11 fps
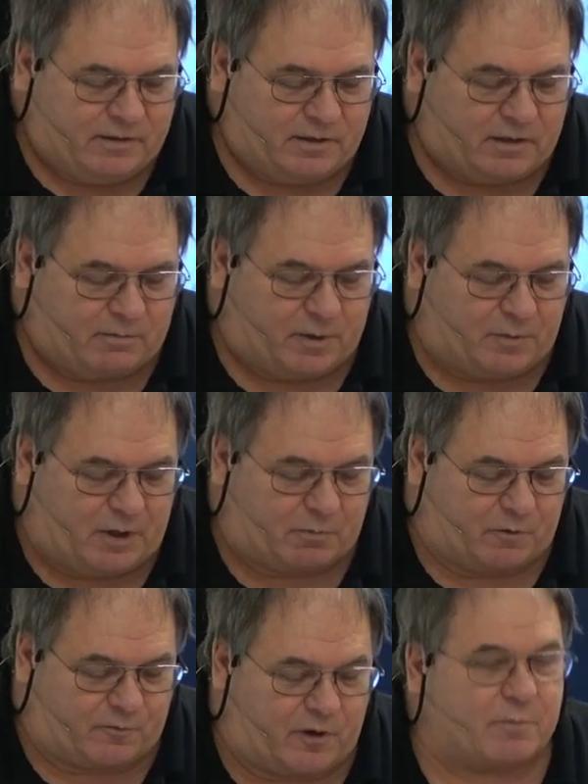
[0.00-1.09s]
a number of
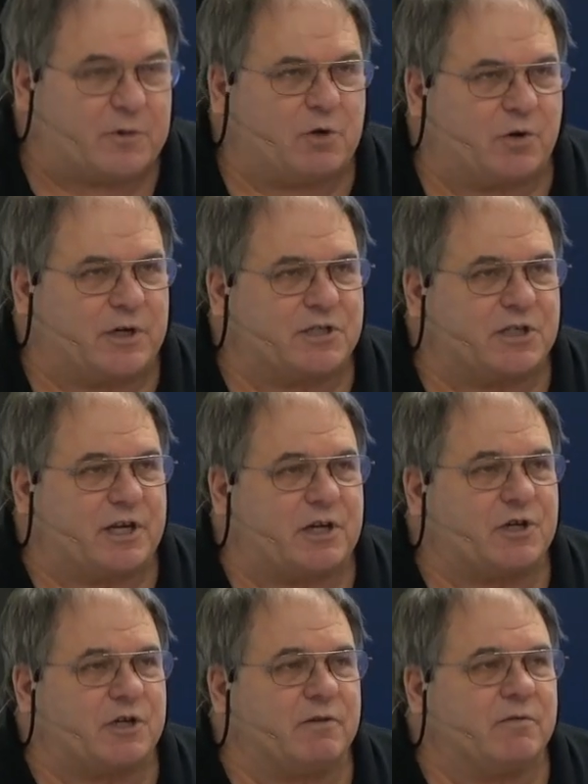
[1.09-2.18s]
people from the
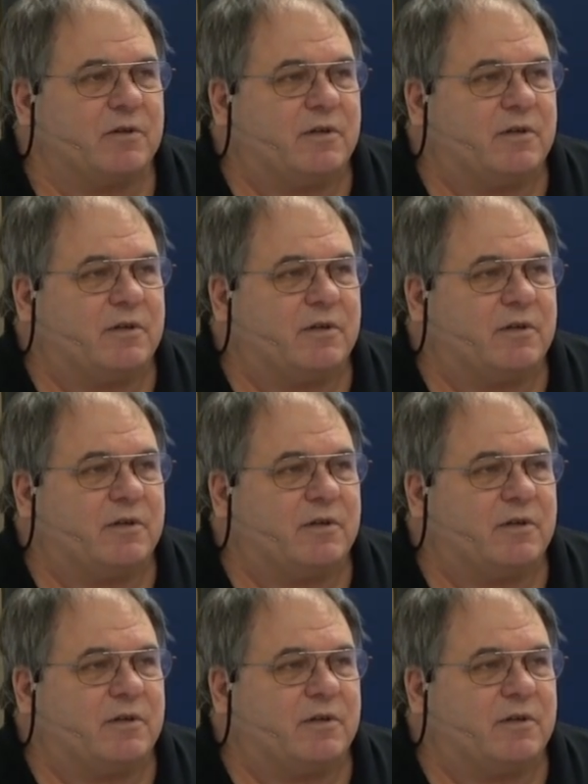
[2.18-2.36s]
organization.